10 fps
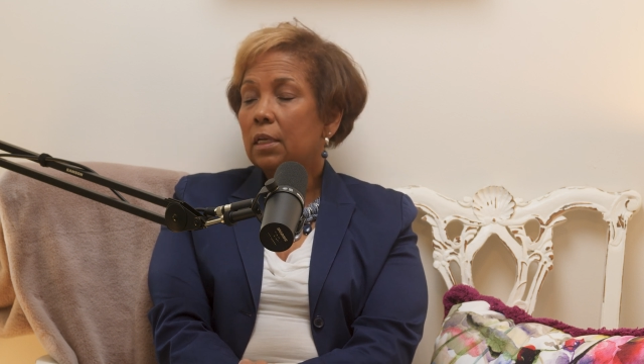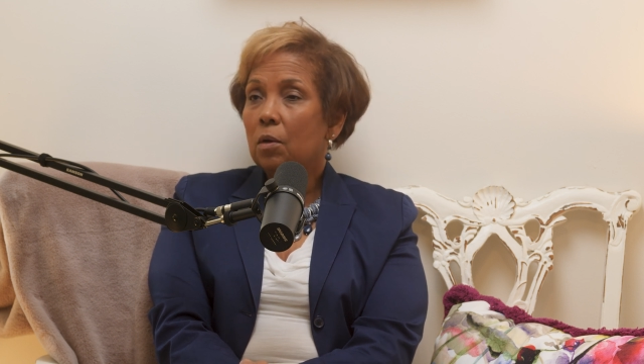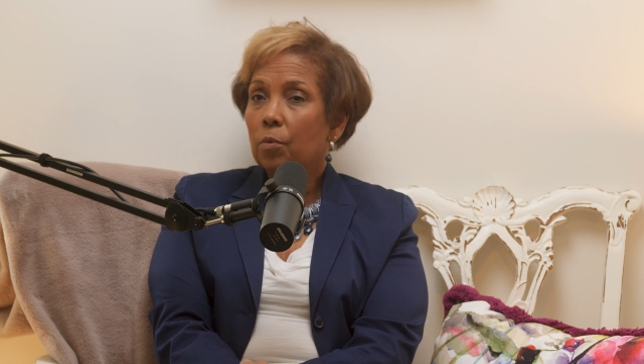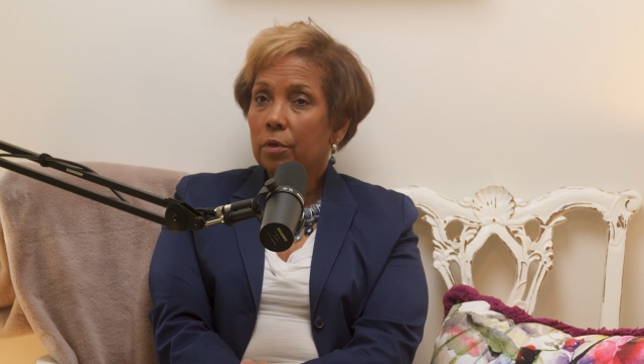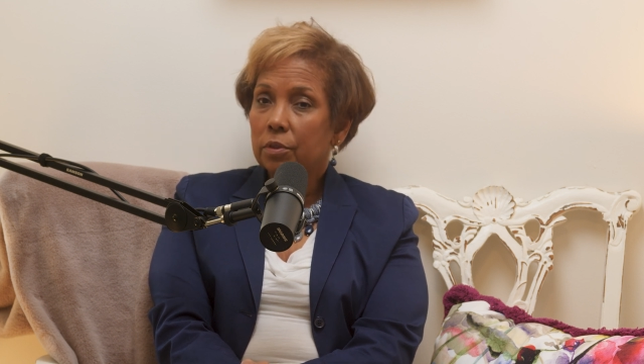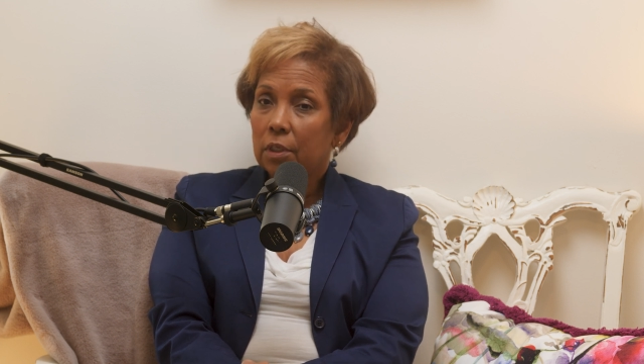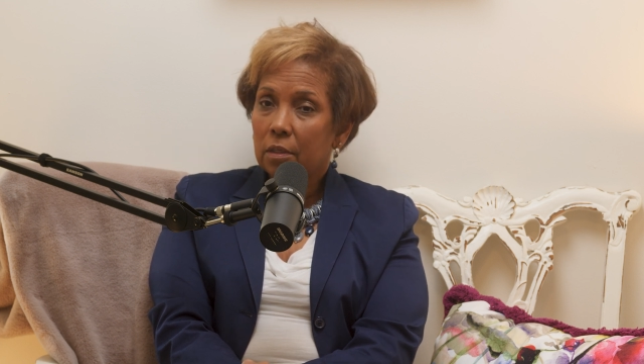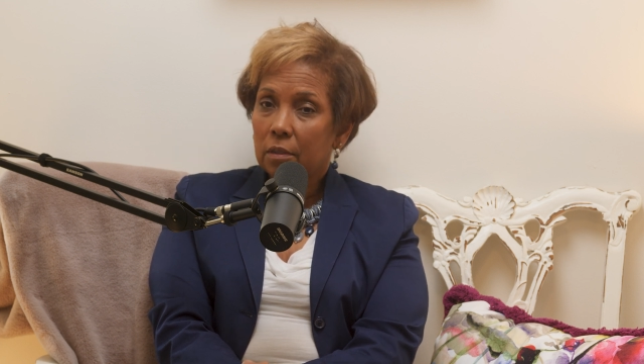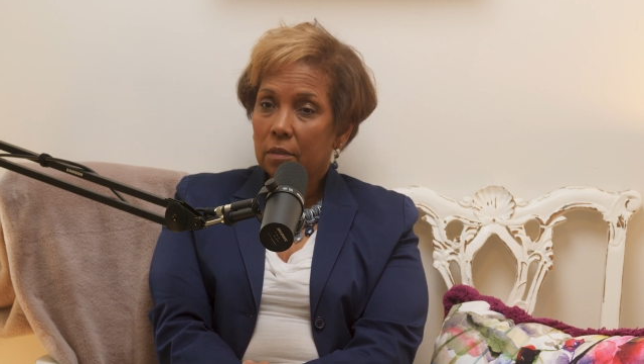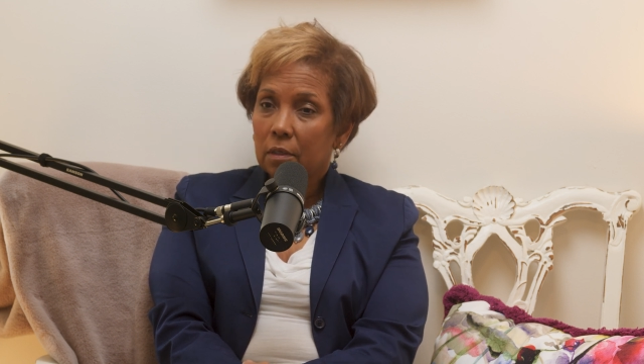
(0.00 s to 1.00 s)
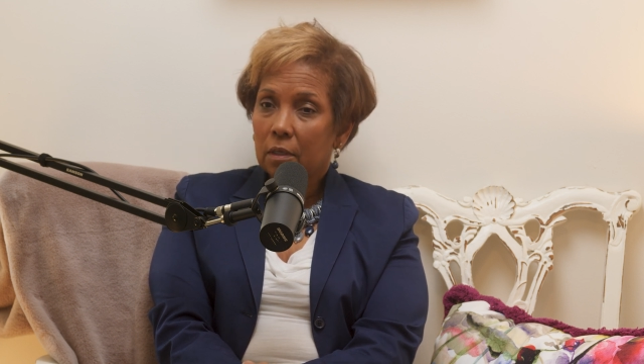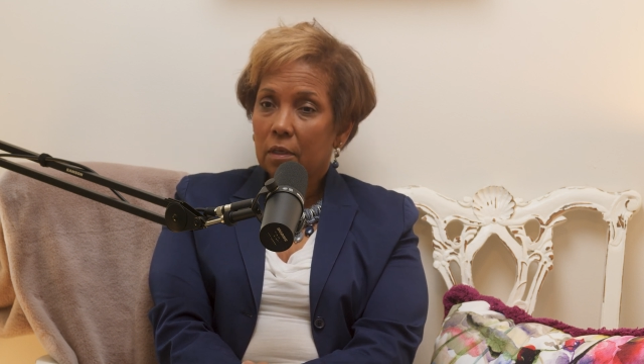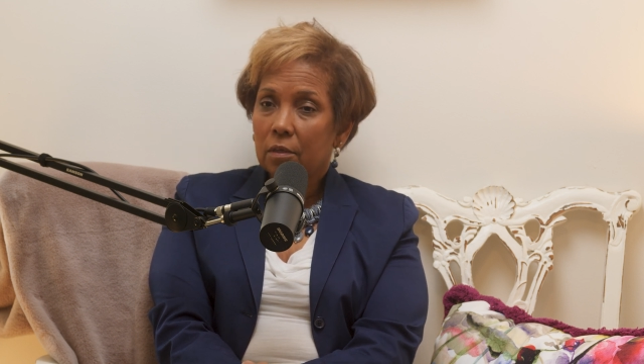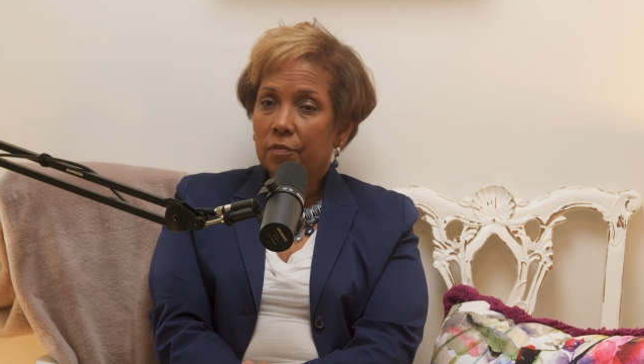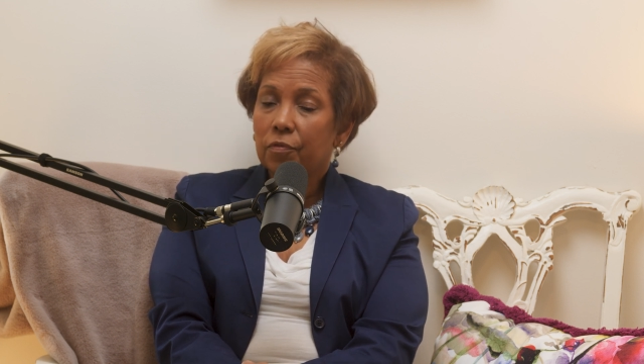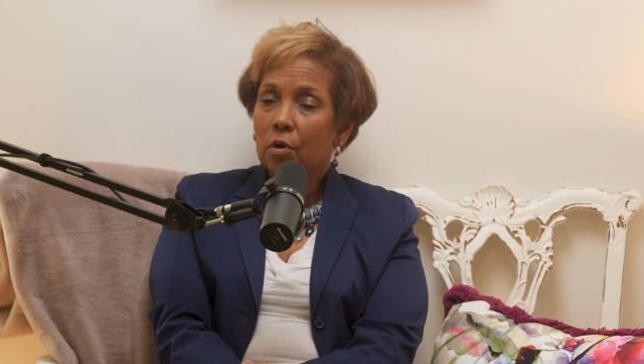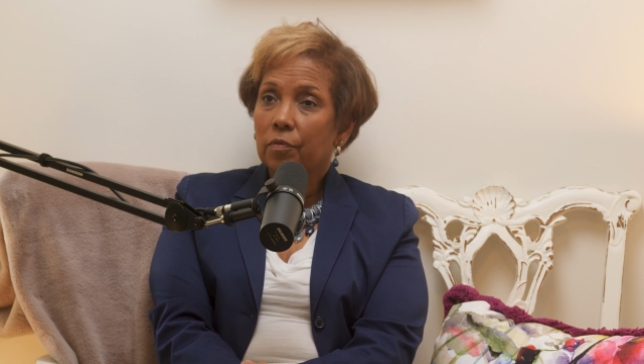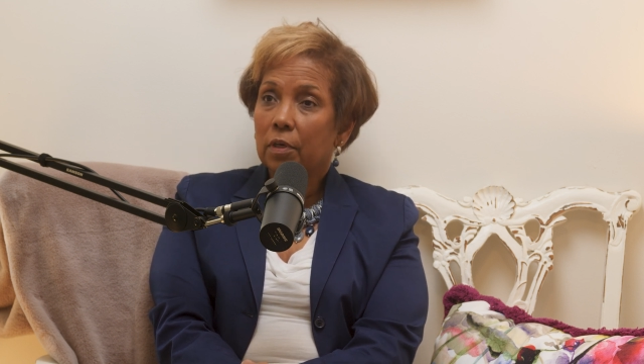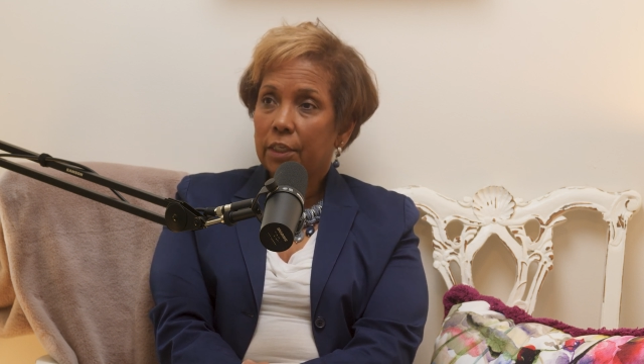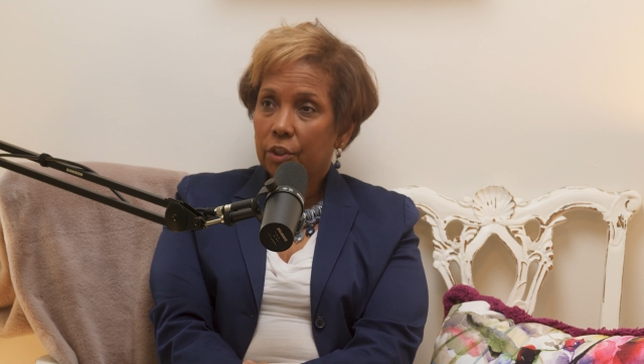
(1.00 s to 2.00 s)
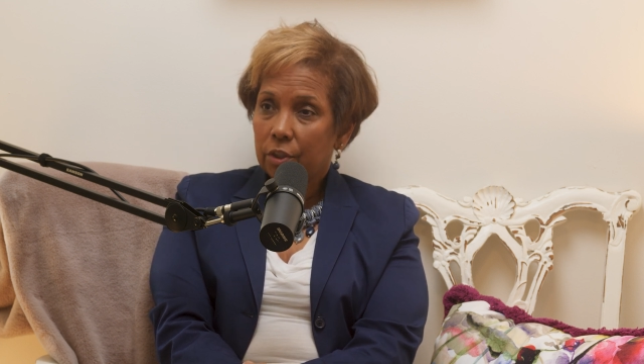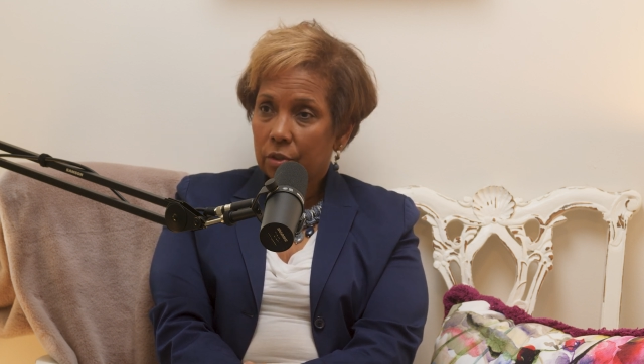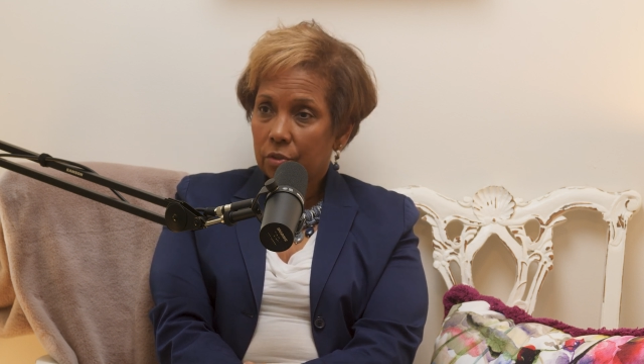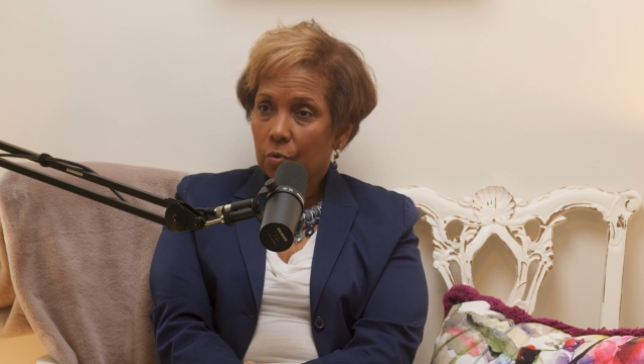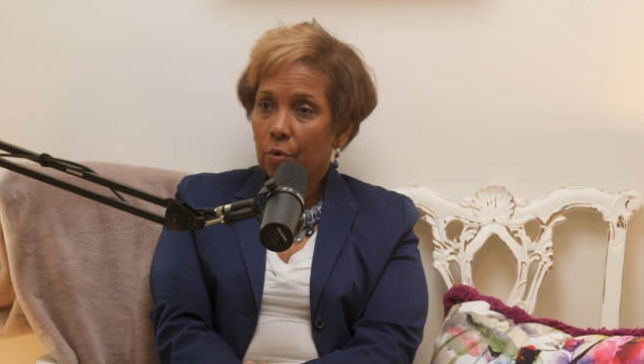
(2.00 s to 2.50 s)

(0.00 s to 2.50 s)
And I worked in the foreign relations